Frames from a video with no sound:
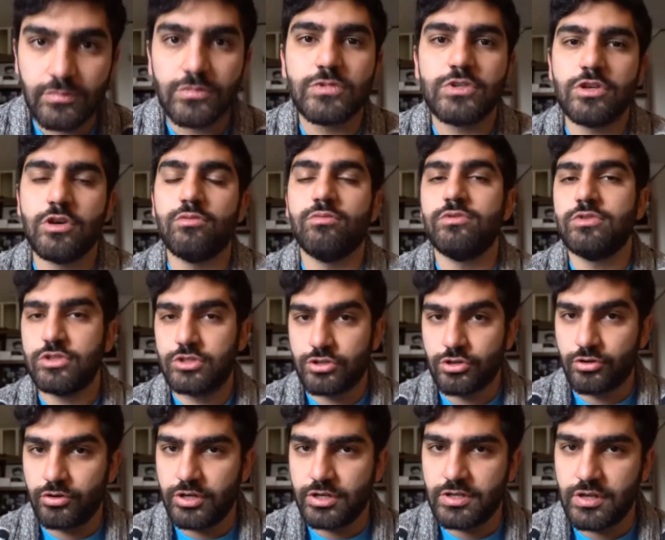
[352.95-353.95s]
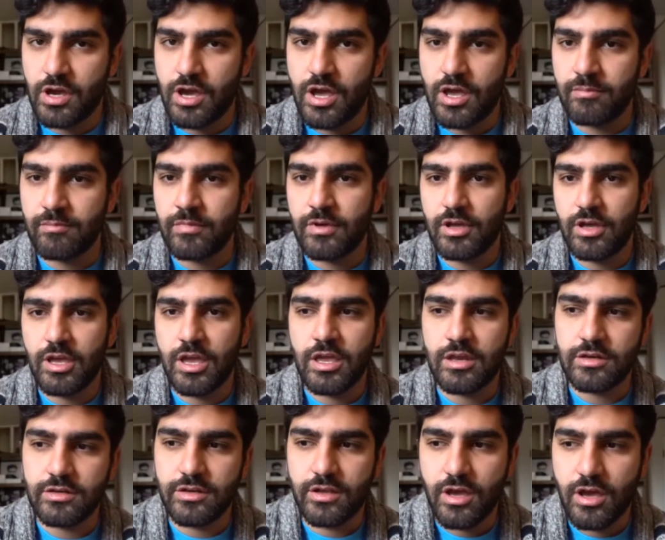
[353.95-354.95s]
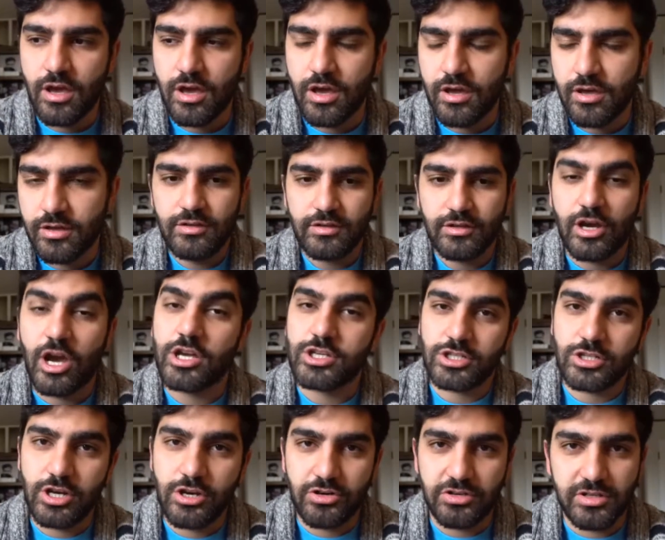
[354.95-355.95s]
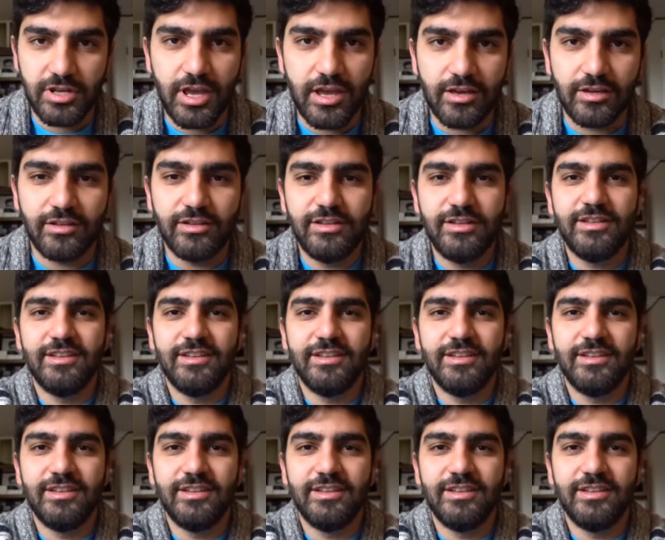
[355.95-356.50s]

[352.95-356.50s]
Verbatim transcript: So story time and uh, cautionary tale.